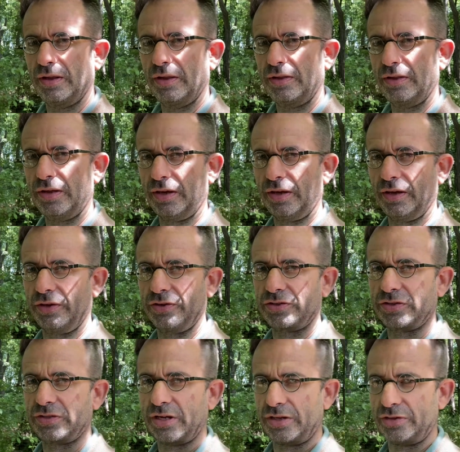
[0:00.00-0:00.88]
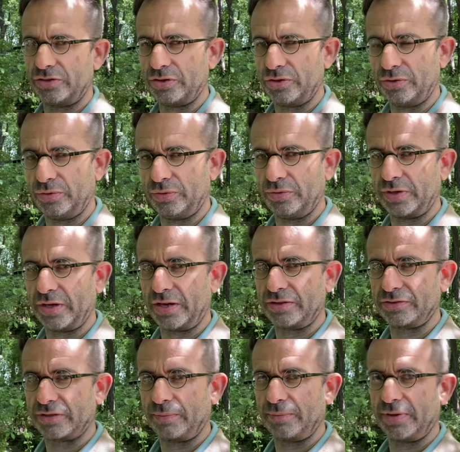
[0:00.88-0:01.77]
then stay tuned
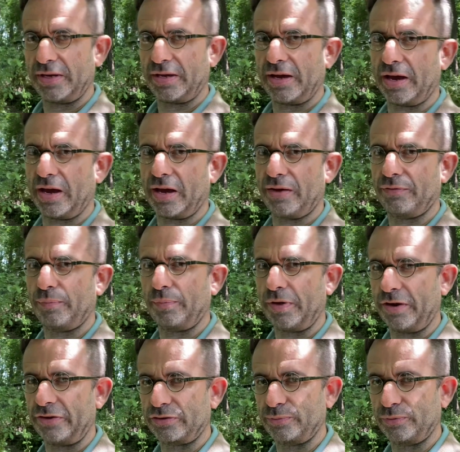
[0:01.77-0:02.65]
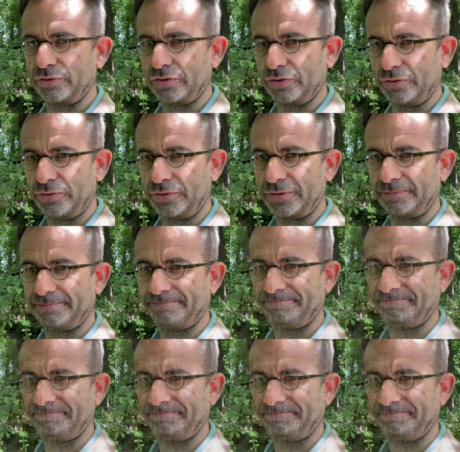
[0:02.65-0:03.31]
as I may have a possible solution.